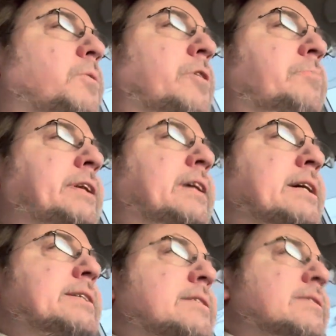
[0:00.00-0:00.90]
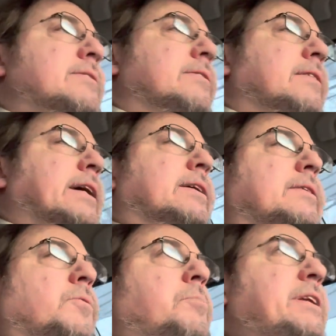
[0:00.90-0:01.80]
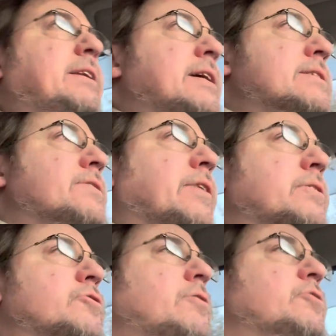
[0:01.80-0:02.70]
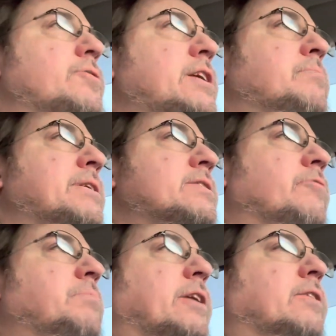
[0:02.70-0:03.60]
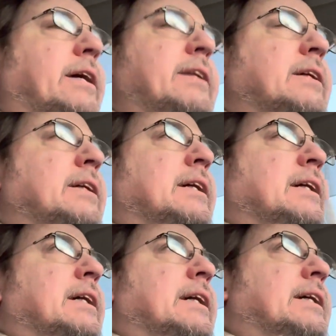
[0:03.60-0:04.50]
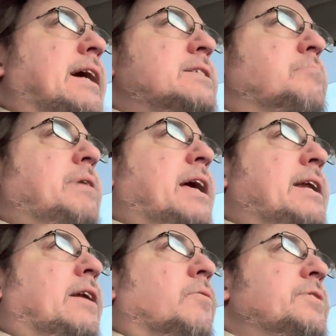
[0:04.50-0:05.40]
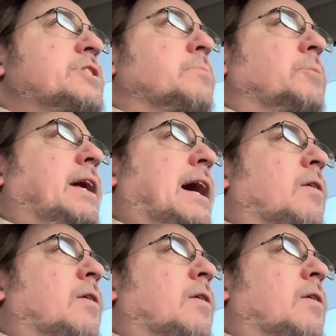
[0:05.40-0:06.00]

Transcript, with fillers: would have been nice, like it would be nice if I tra- treated myself better and got to bed at a reasonable